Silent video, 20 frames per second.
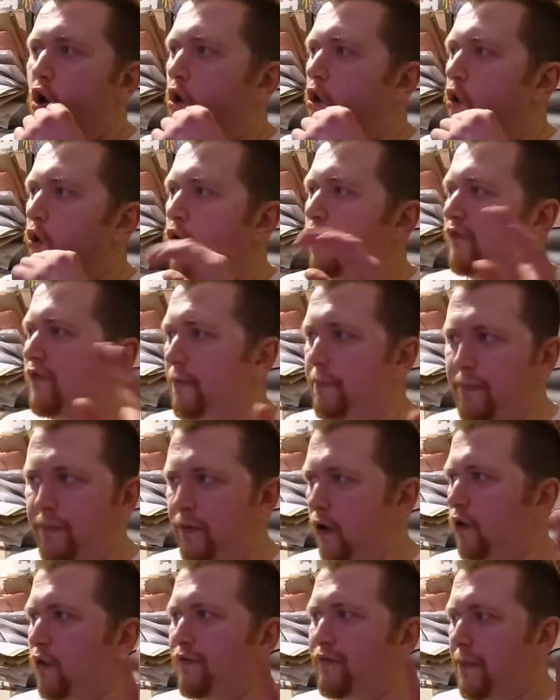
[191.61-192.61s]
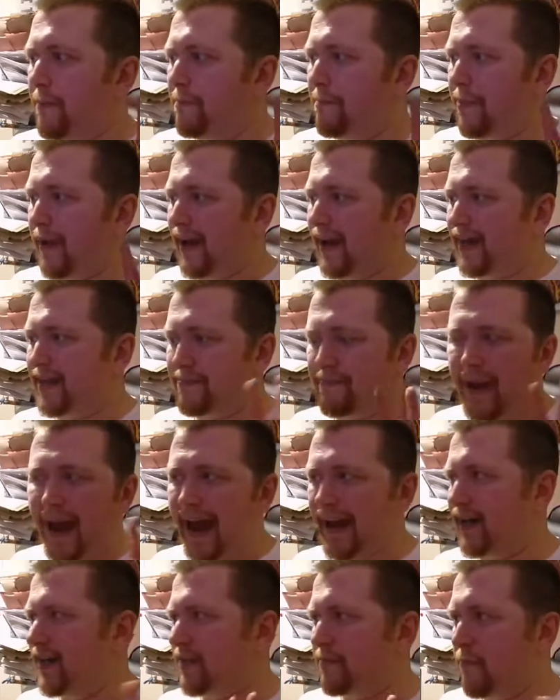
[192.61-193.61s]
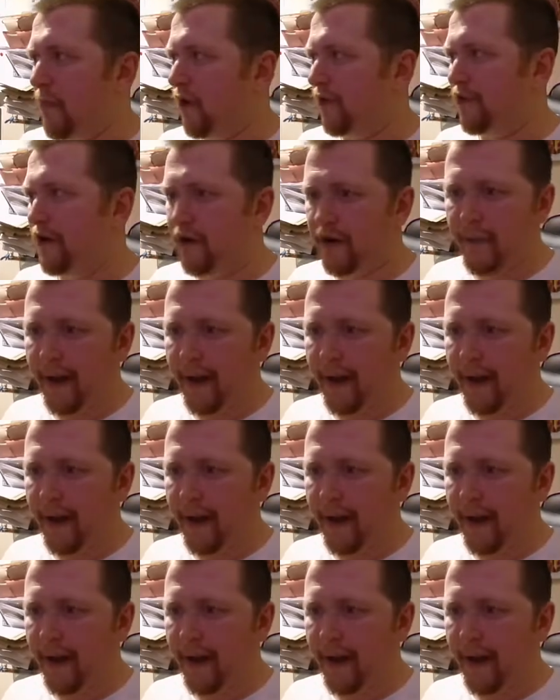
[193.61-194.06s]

all the all the biggest, baddest mon known to